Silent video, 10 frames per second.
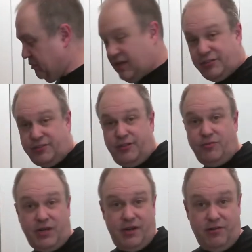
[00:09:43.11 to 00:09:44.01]
I'll show you
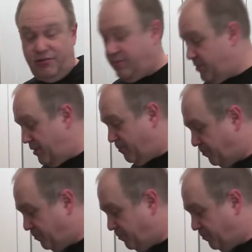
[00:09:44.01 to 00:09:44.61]
why here in a little bit.